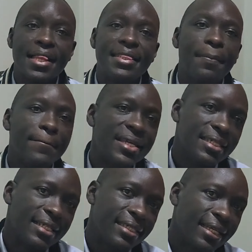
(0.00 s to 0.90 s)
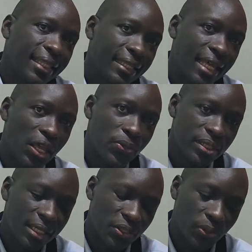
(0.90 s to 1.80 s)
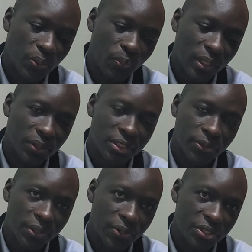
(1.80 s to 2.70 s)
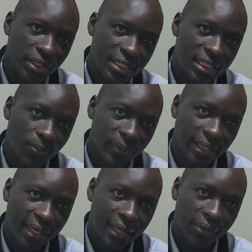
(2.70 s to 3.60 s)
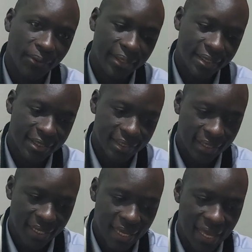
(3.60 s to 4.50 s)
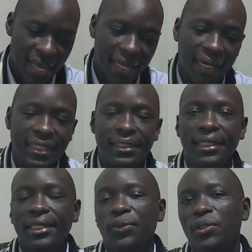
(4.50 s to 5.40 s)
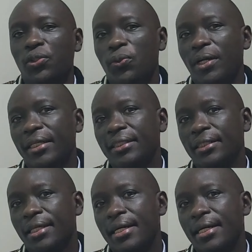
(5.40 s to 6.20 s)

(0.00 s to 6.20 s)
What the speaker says: the messaging that they're using that is resonating with their audience. And lastly, you want to look at